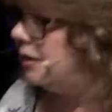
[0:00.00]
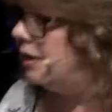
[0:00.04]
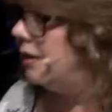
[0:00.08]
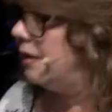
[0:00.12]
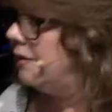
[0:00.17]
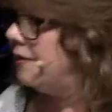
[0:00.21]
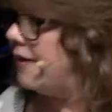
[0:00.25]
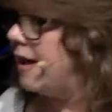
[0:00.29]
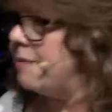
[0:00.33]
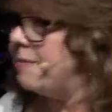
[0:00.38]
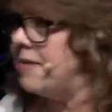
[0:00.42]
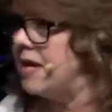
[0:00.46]

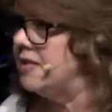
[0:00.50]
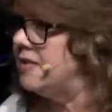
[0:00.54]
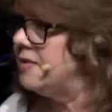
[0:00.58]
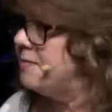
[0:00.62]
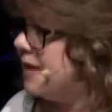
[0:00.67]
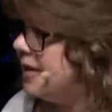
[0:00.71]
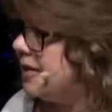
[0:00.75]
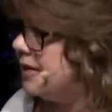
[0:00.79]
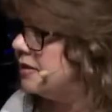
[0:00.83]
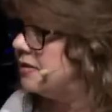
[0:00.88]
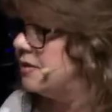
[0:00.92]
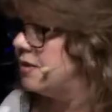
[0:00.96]
That makes me
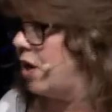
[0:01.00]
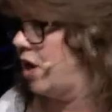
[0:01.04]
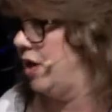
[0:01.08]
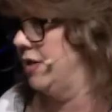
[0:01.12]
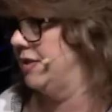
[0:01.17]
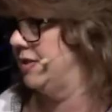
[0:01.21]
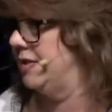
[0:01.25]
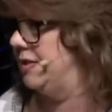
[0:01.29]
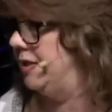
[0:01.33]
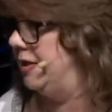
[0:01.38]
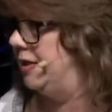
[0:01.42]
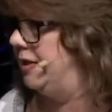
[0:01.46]

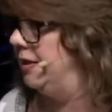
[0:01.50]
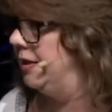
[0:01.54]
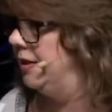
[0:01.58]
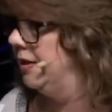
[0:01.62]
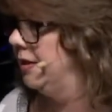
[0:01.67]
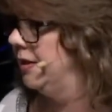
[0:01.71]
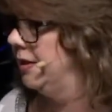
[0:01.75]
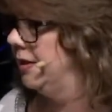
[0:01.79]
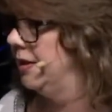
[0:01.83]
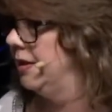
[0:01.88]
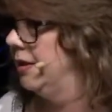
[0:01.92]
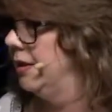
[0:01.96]
exhausted.
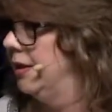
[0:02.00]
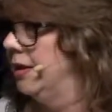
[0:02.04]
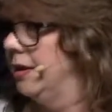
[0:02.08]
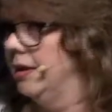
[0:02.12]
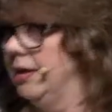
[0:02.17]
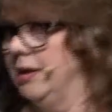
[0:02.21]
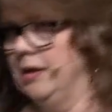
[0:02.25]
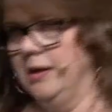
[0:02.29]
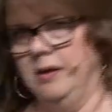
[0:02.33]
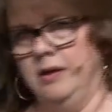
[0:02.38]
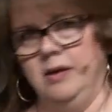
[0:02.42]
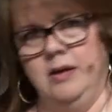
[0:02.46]

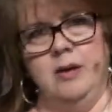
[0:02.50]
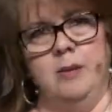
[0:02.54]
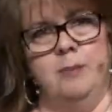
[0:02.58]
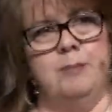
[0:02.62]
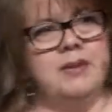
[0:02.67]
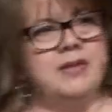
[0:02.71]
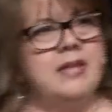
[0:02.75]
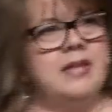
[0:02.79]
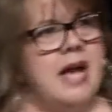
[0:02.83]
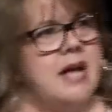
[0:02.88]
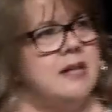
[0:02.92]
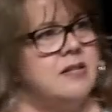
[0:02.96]
But
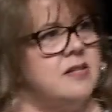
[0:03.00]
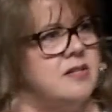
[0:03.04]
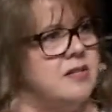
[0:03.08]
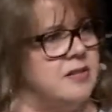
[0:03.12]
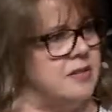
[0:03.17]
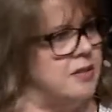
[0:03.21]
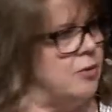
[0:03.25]
that's the